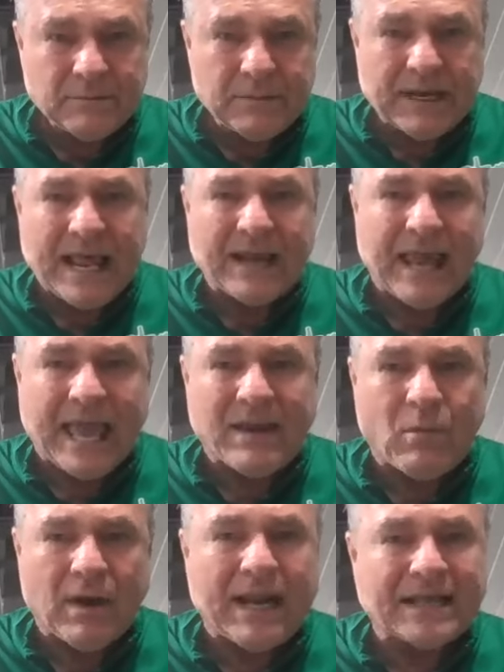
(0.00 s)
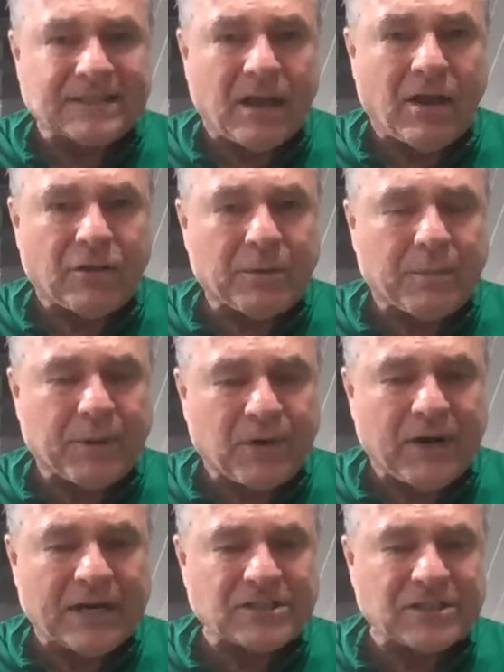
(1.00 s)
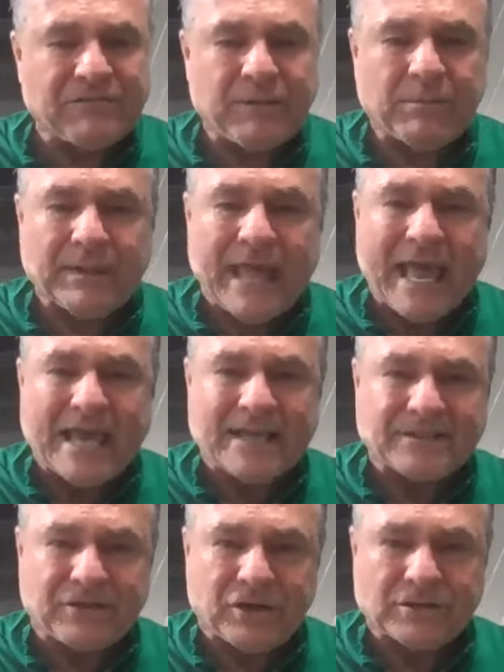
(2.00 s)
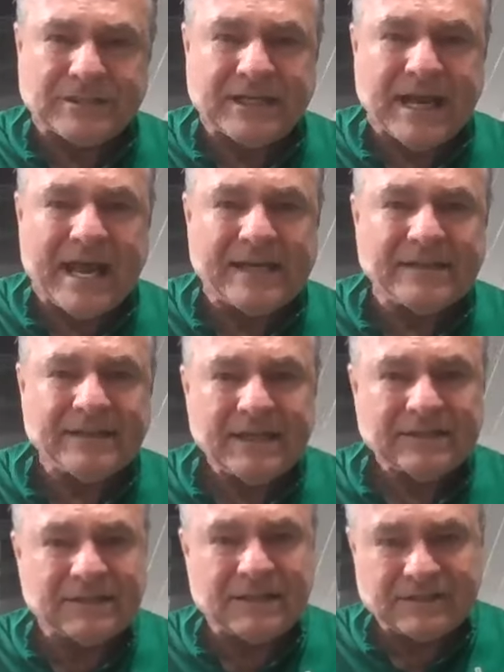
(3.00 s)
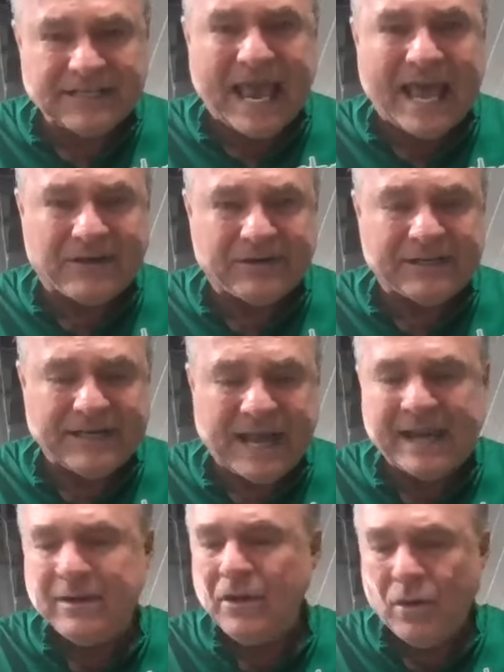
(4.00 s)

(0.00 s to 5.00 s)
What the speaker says: But I like what I saw, the progression from last Thursday night to Saturday night.